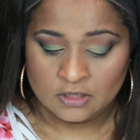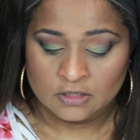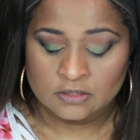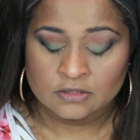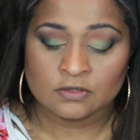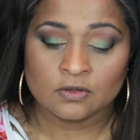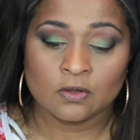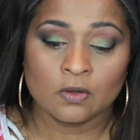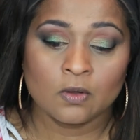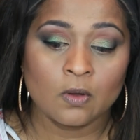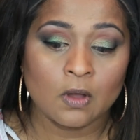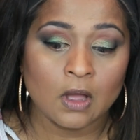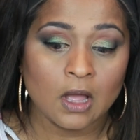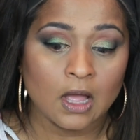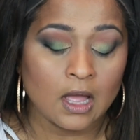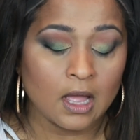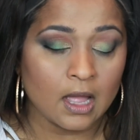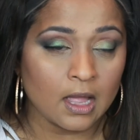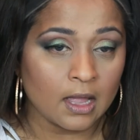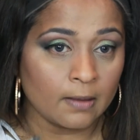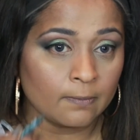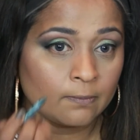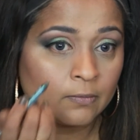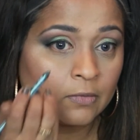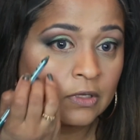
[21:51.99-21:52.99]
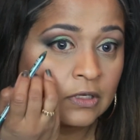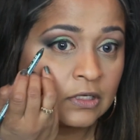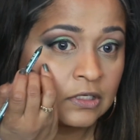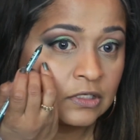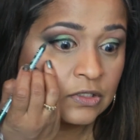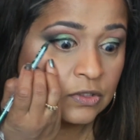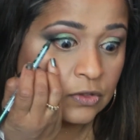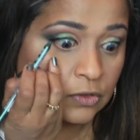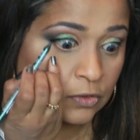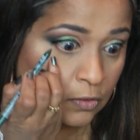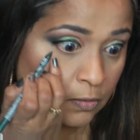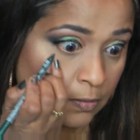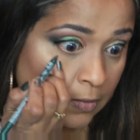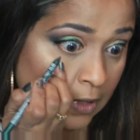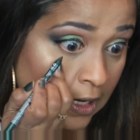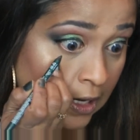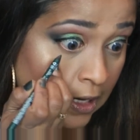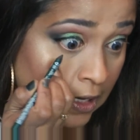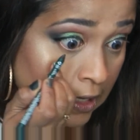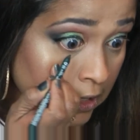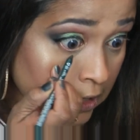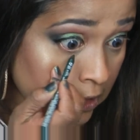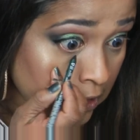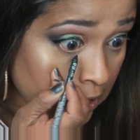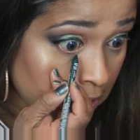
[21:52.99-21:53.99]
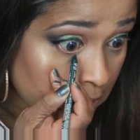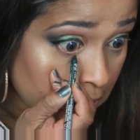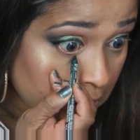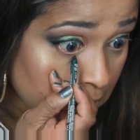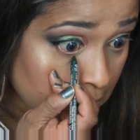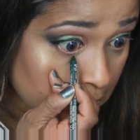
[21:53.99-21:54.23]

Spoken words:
So I'm gonna do my